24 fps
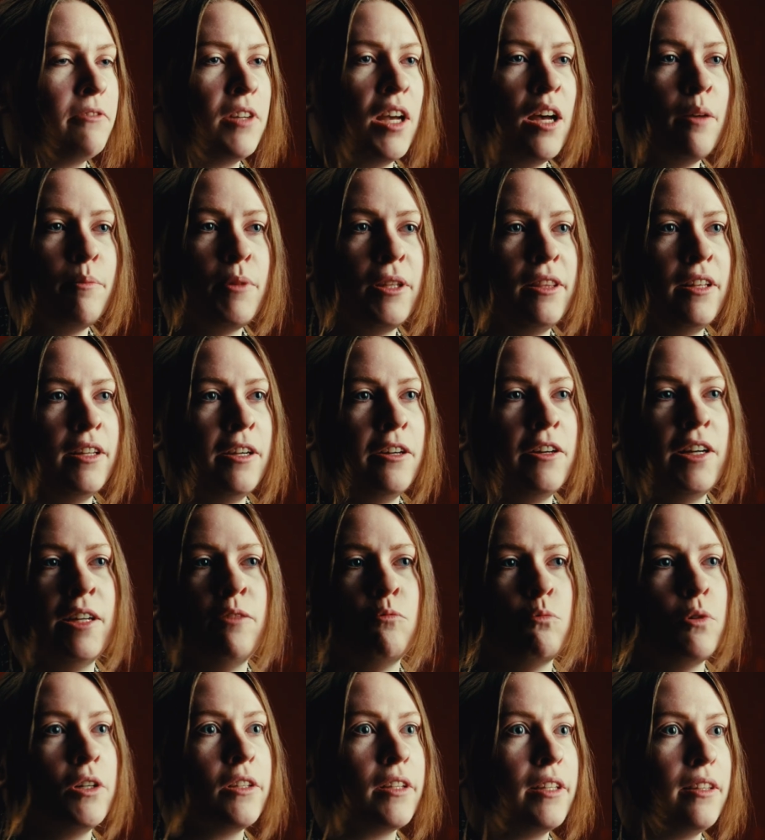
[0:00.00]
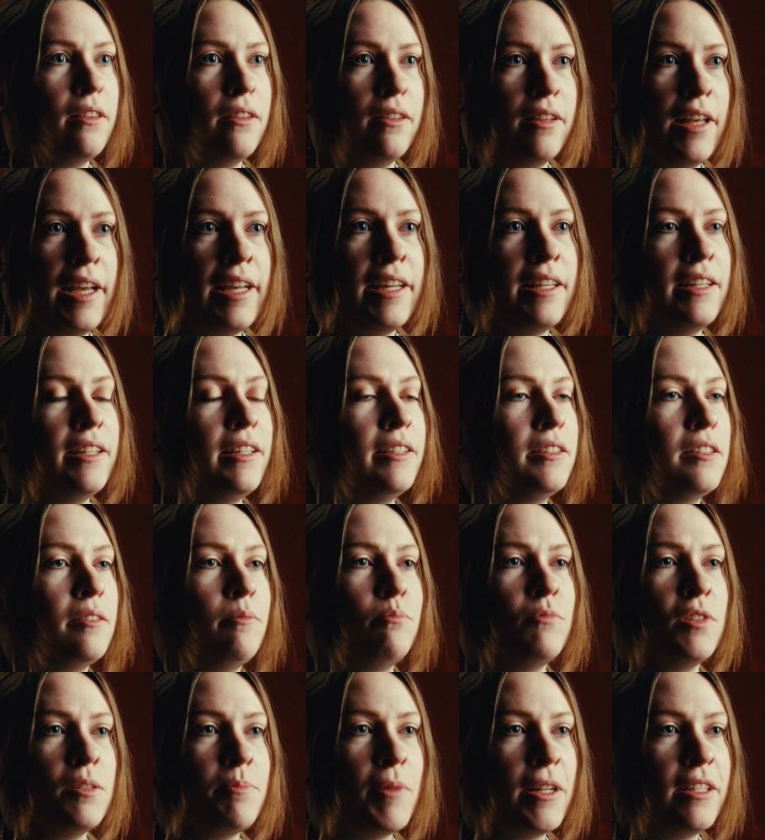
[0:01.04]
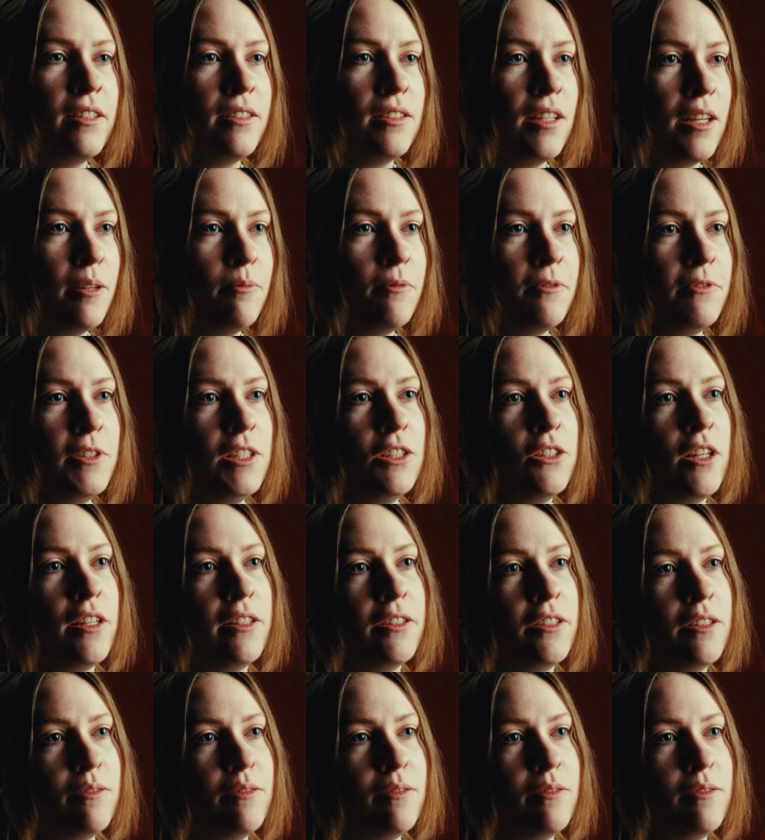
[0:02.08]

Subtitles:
coming there and working late and spending time with each other.